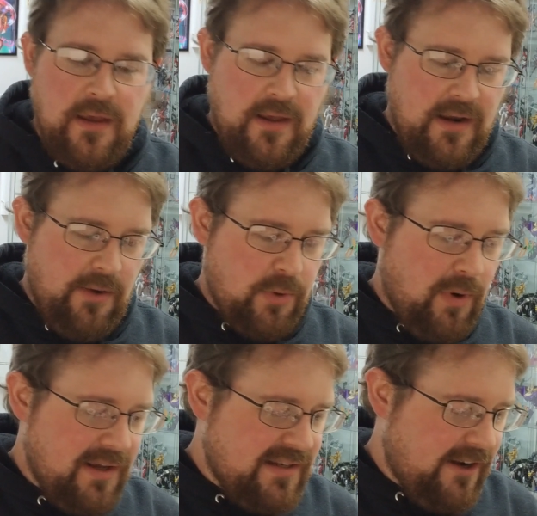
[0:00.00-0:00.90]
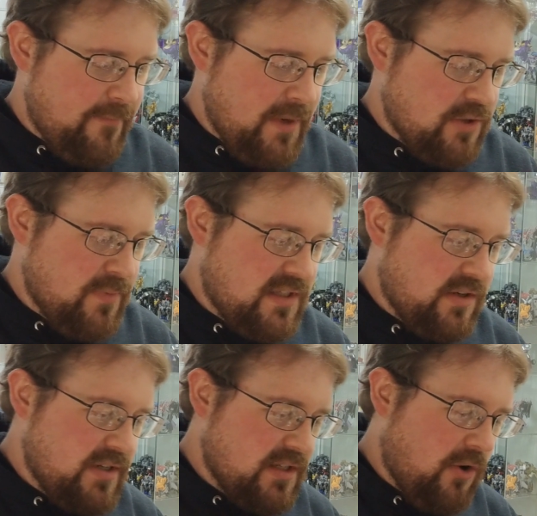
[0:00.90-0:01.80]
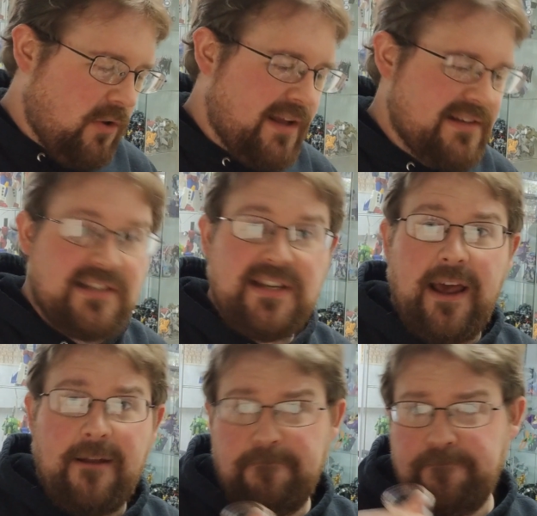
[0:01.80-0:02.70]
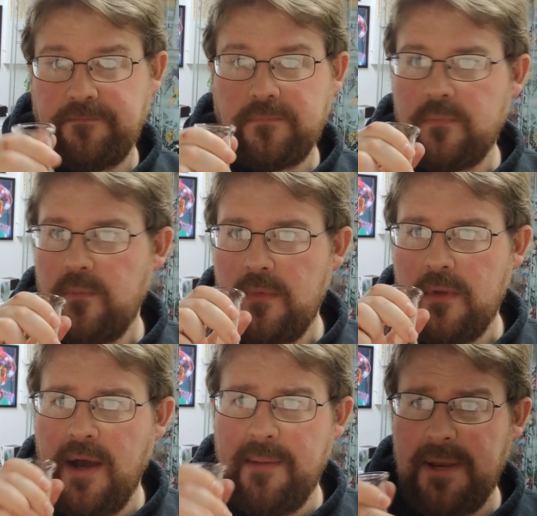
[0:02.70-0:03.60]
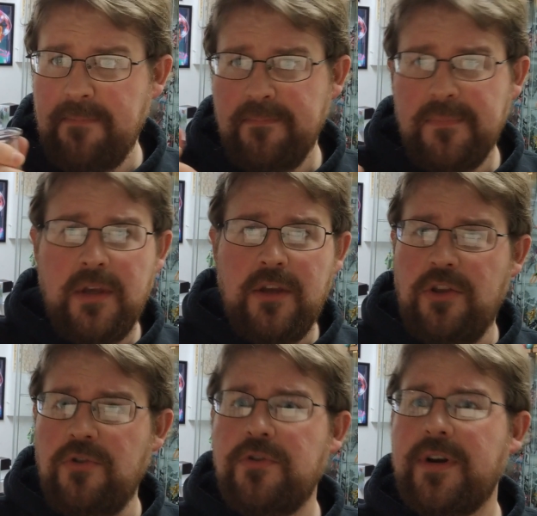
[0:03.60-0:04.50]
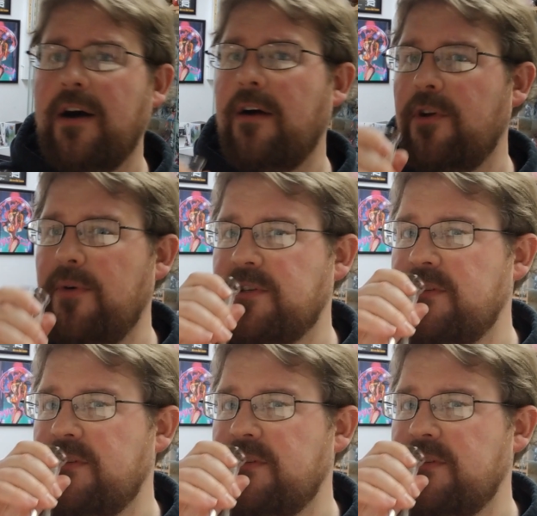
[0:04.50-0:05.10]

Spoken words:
Now, with qualitative measurements, there isn't a whole lot to say. I mean, you do it however you want to.